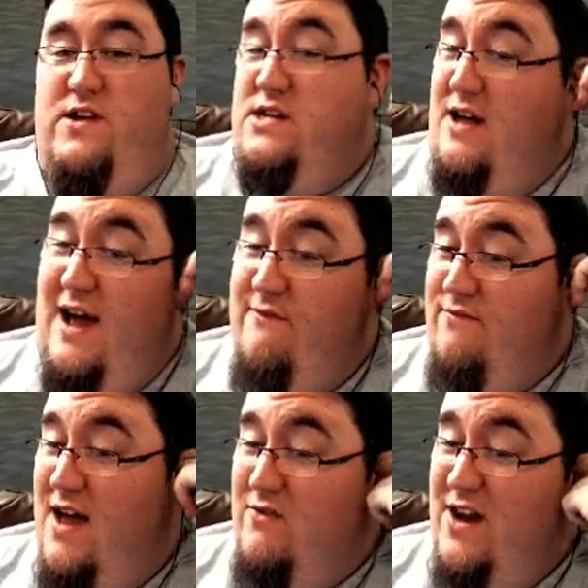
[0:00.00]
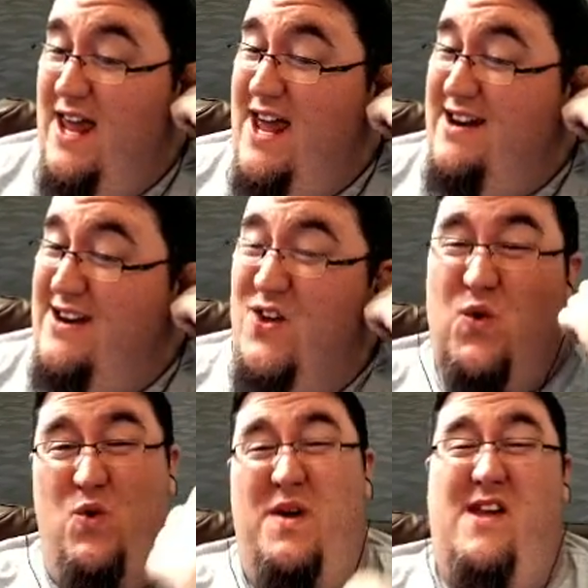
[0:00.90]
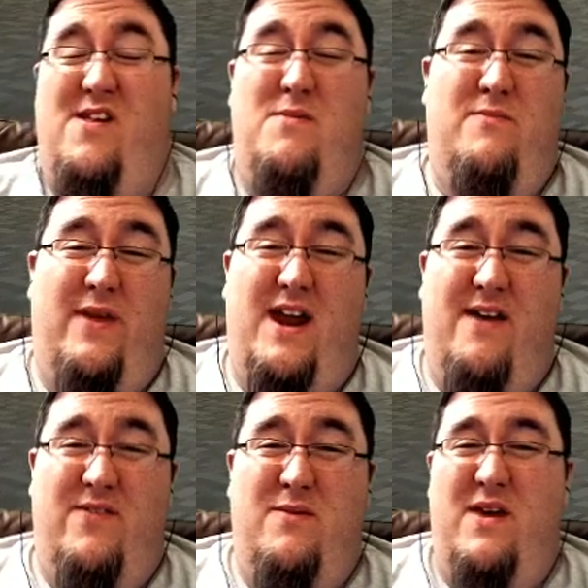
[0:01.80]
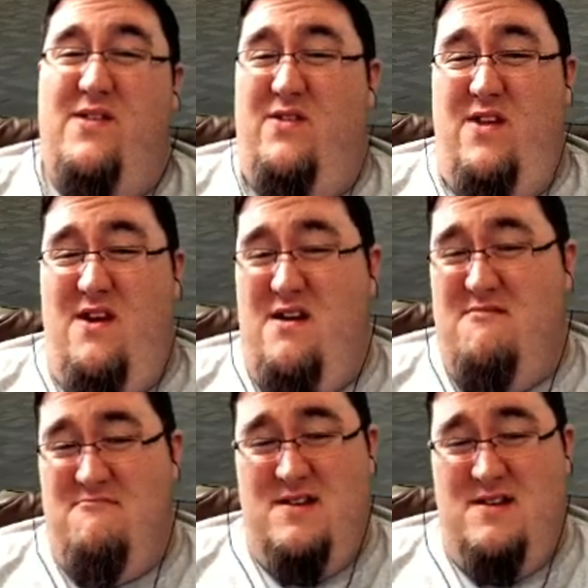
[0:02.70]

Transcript: which I've not really had to do because I've been playing FTB so long.